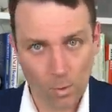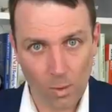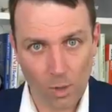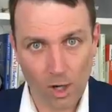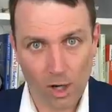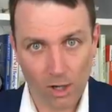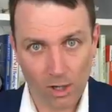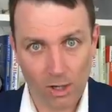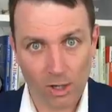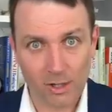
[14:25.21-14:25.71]

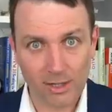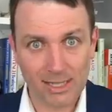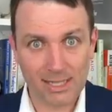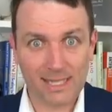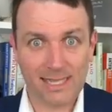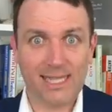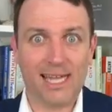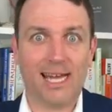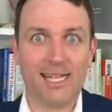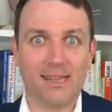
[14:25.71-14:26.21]
gone on the
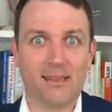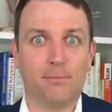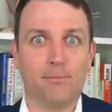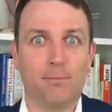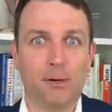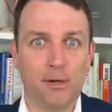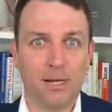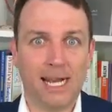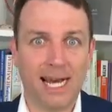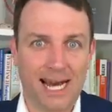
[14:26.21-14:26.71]
debt
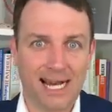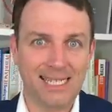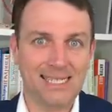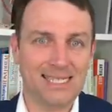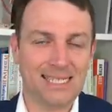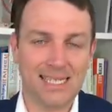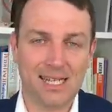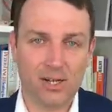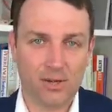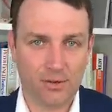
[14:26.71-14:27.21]

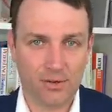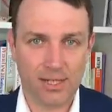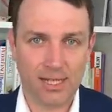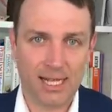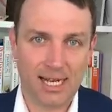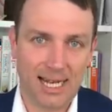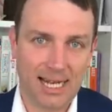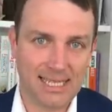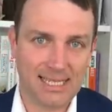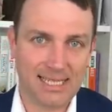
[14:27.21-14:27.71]
bonanza over the
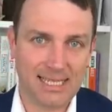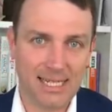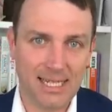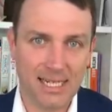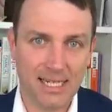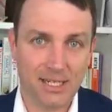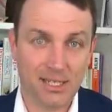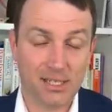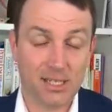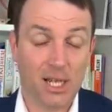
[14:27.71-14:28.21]
last
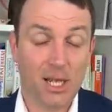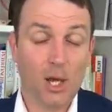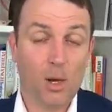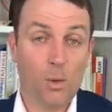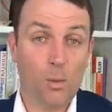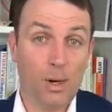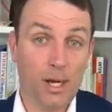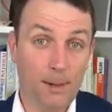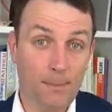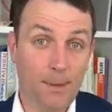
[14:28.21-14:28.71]
years
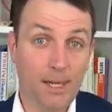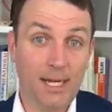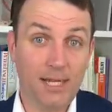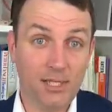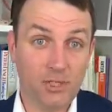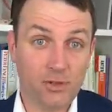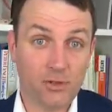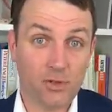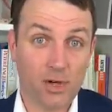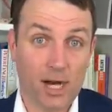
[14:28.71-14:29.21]
will be
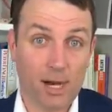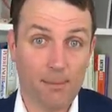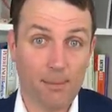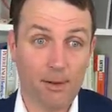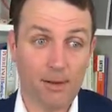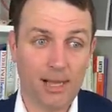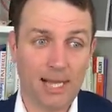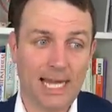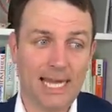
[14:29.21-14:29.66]
in trouble,